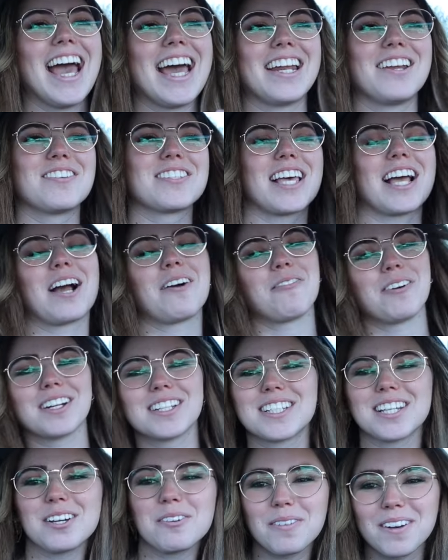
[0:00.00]
and he was like, I want
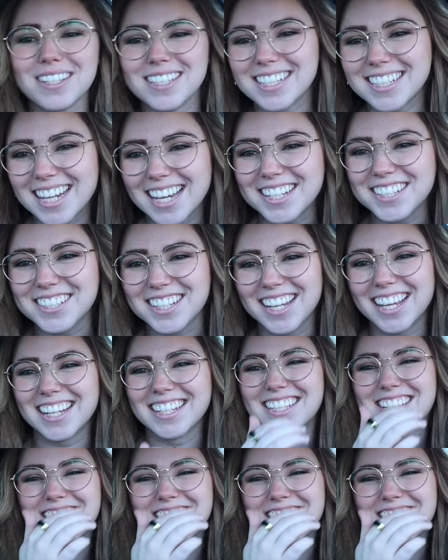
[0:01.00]
to see your presentation.